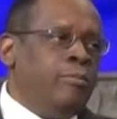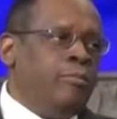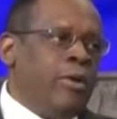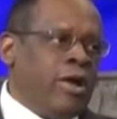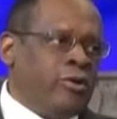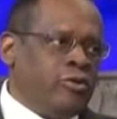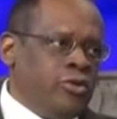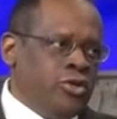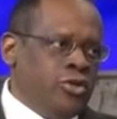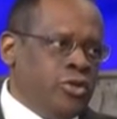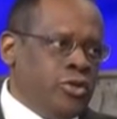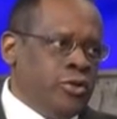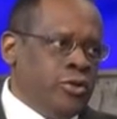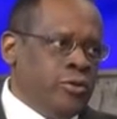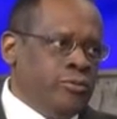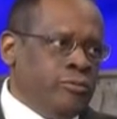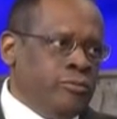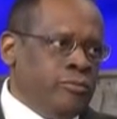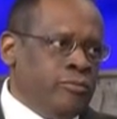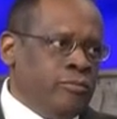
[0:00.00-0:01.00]
practitioner.
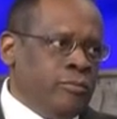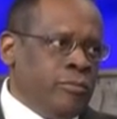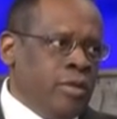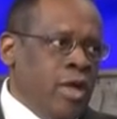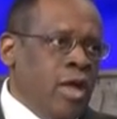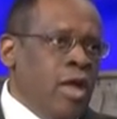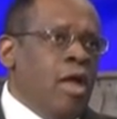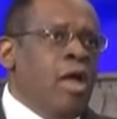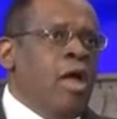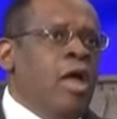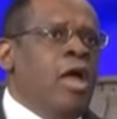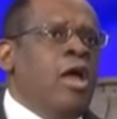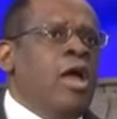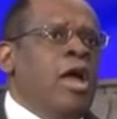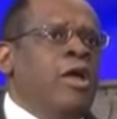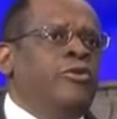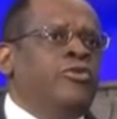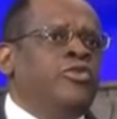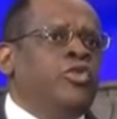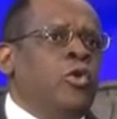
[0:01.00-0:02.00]

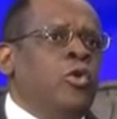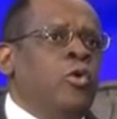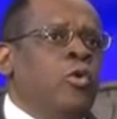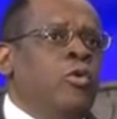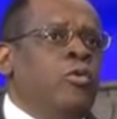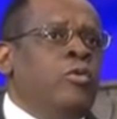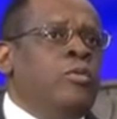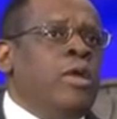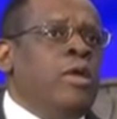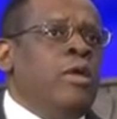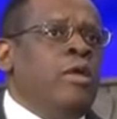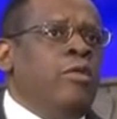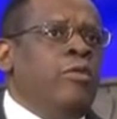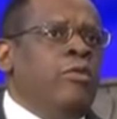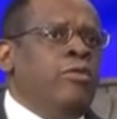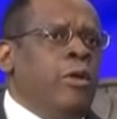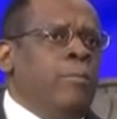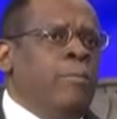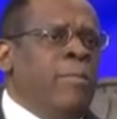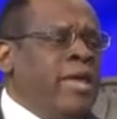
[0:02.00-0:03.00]
And so
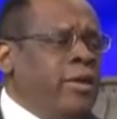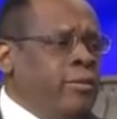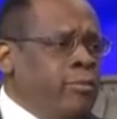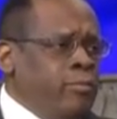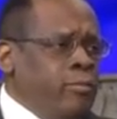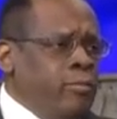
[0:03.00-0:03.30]
the big